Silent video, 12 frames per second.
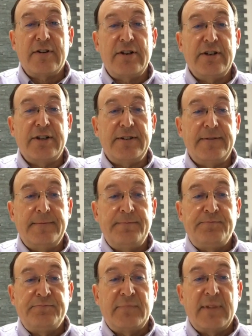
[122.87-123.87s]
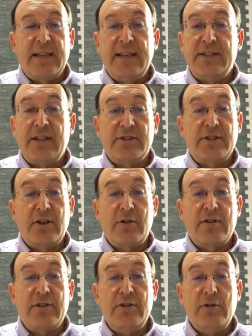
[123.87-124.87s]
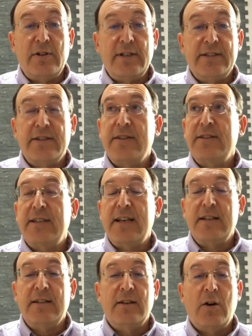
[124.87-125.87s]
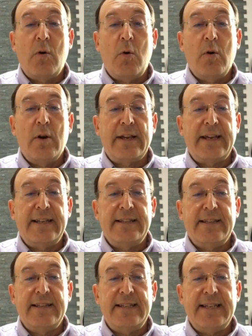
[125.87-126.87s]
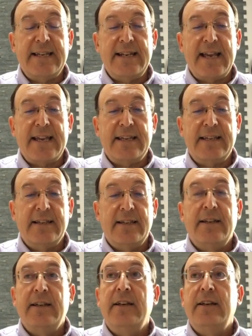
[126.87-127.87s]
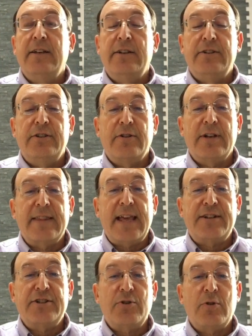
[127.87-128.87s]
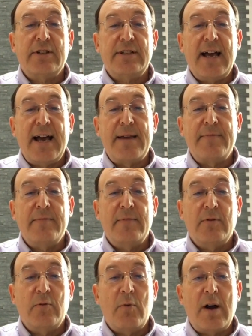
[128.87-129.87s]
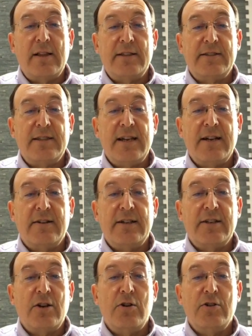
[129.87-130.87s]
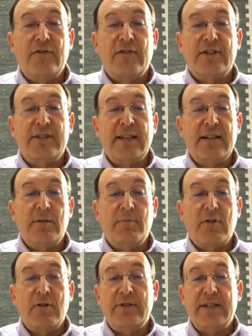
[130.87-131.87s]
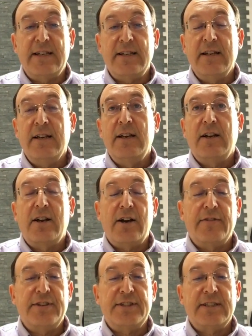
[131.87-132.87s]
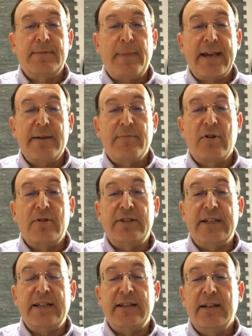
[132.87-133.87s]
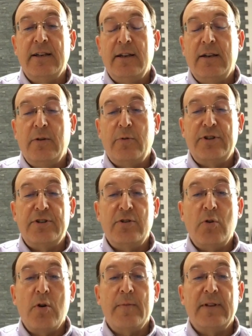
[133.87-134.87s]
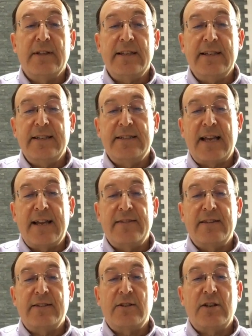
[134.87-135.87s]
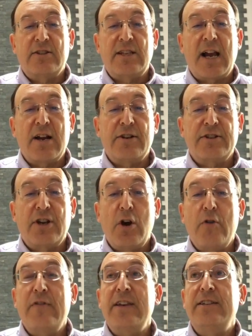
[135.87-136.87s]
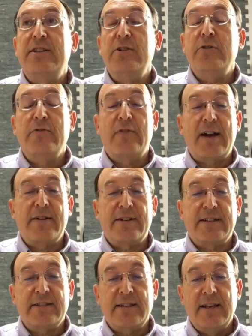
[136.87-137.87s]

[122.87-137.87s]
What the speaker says: good. It doesn't go to the nucleus of the cell or get into the DNA. During that short time, while it's there, it codes for a single protein called the spike protein, which normally is on the SARS-CoV-2 virus.